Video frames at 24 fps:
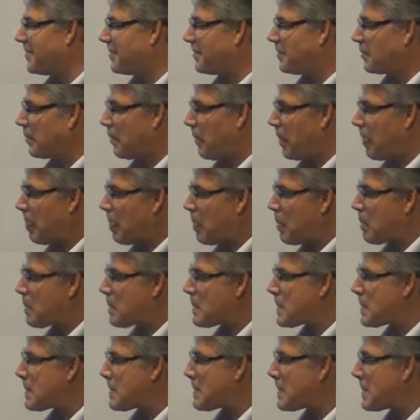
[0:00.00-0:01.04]
Well, I've heard your
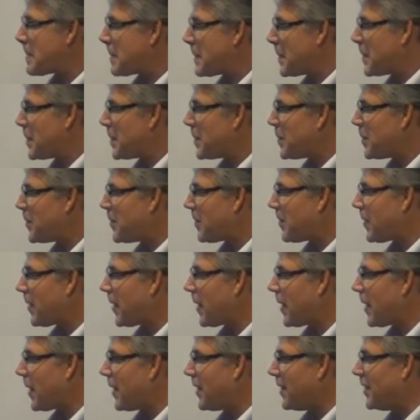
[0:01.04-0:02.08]
excellent presentation
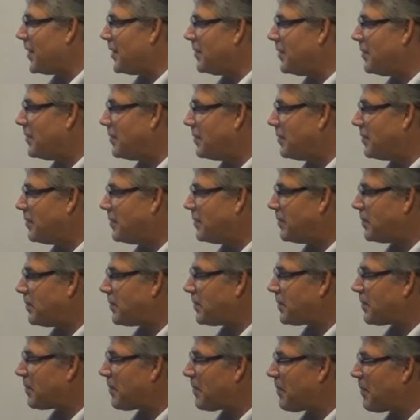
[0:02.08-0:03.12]
before, and
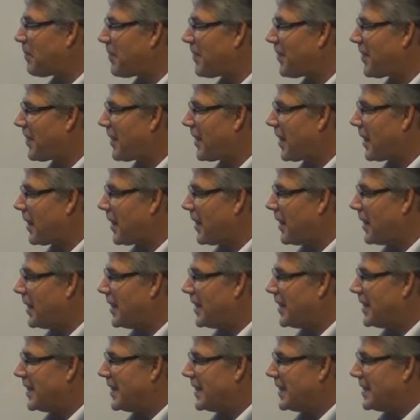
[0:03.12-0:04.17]

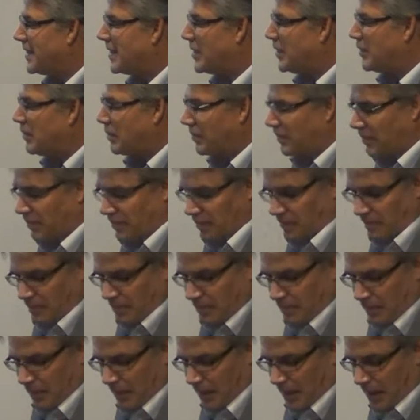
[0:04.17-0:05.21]
I suppose
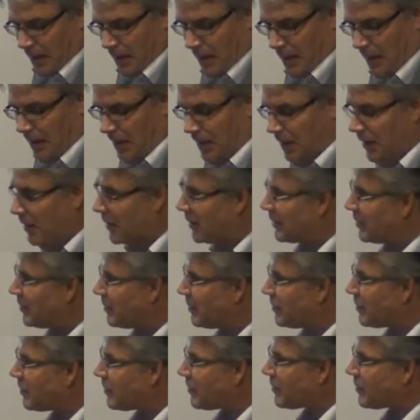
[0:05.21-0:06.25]
the main issue I
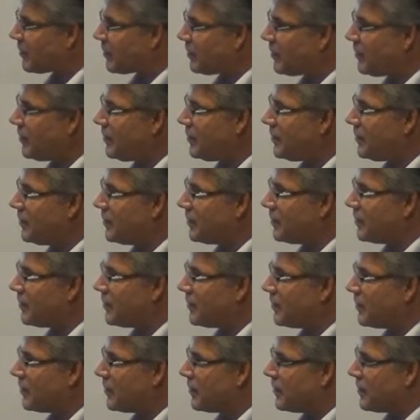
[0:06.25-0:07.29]
have is how
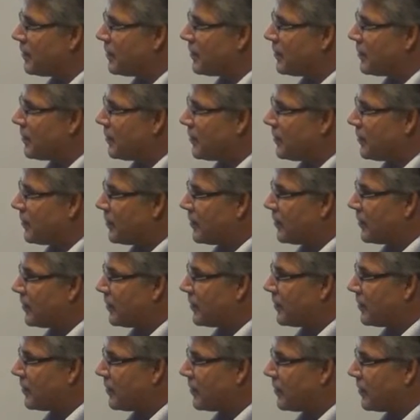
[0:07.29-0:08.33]
can you give
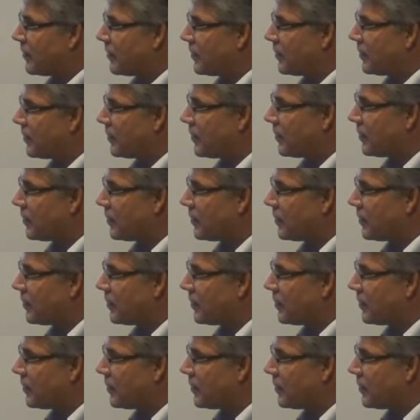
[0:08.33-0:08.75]
comfort